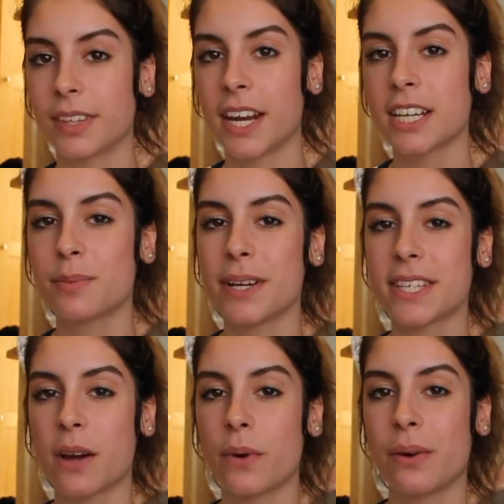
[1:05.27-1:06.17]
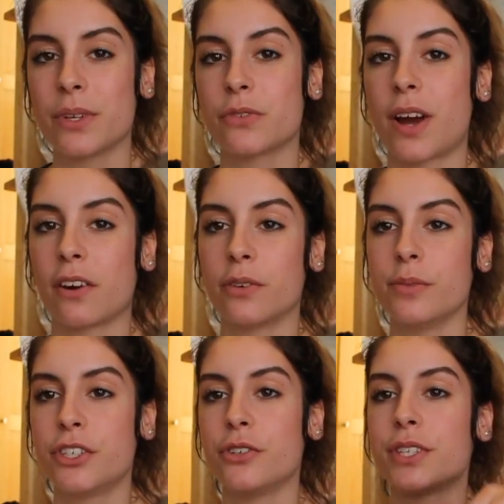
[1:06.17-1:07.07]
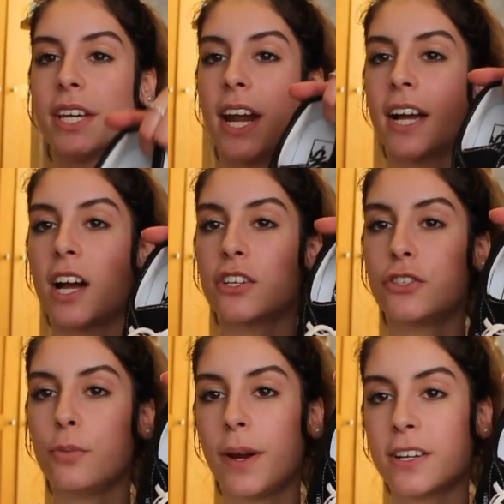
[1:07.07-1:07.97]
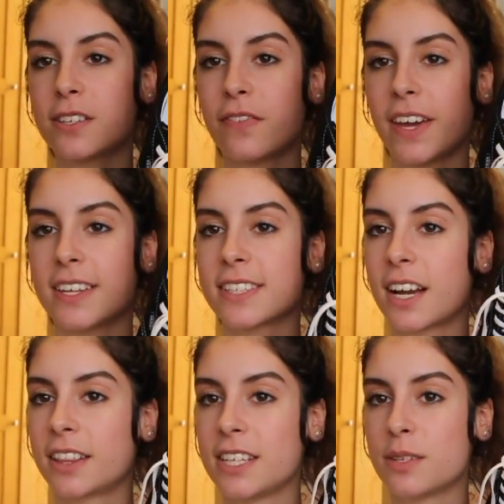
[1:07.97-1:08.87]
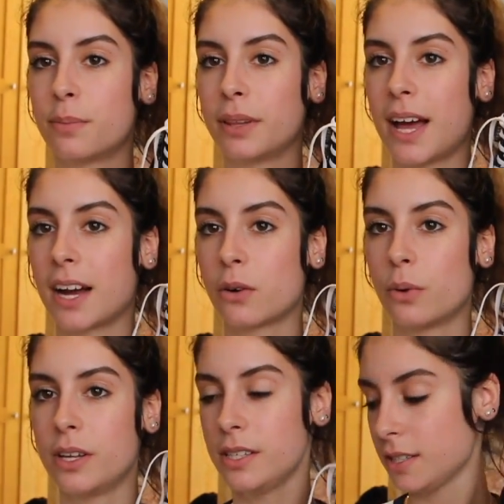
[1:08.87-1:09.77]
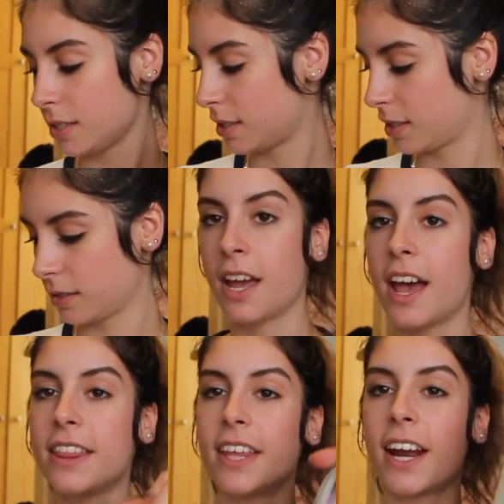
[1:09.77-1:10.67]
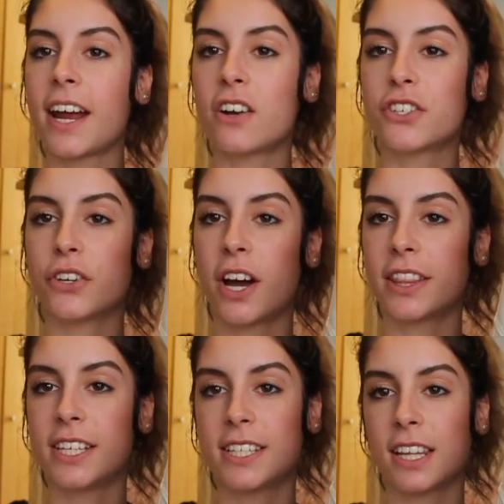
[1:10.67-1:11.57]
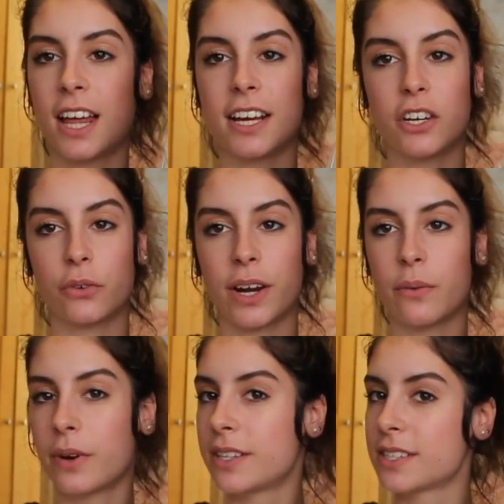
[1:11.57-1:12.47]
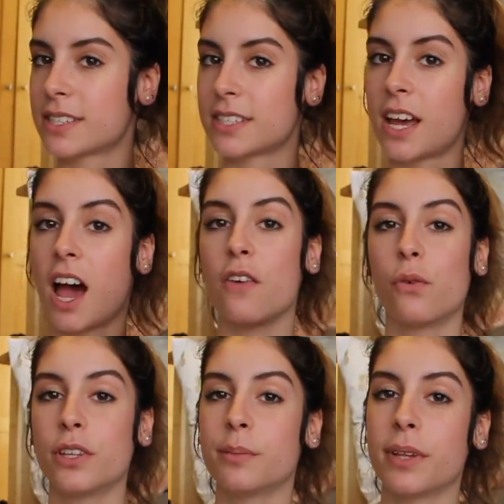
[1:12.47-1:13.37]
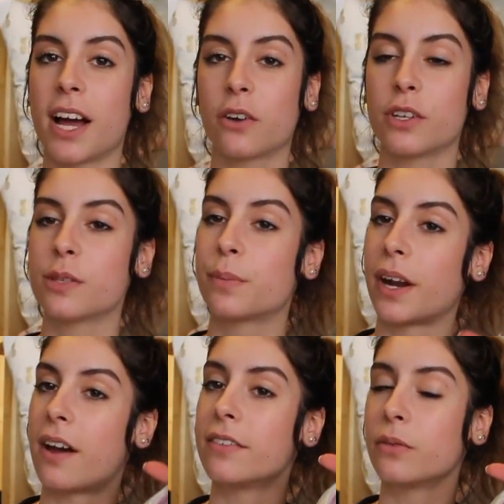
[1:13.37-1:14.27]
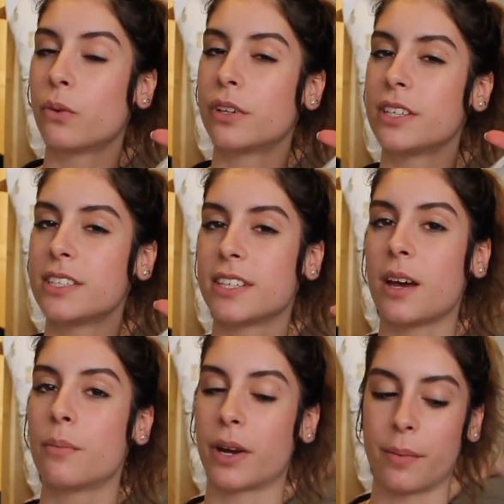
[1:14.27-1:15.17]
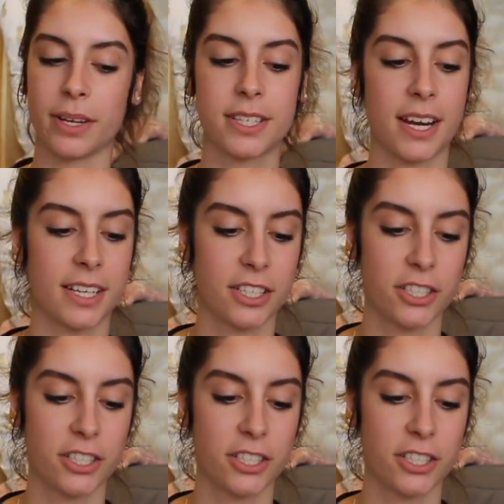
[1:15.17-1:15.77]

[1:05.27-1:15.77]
The next place I went was Rack Room Shoes, and I got two pairs of Vans. I got these black ones, and then I also got these light gray ones. I've worn the black ones, but I haven't worn these yet, but I'm excited